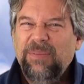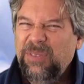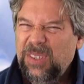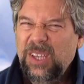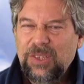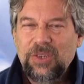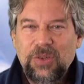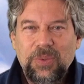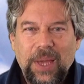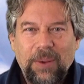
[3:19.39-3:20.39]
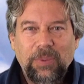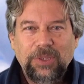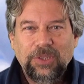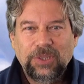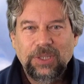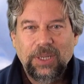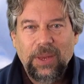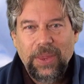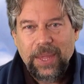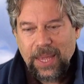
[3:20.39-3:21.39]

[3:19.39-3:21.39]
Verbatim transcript: It doesn't do that, which is good.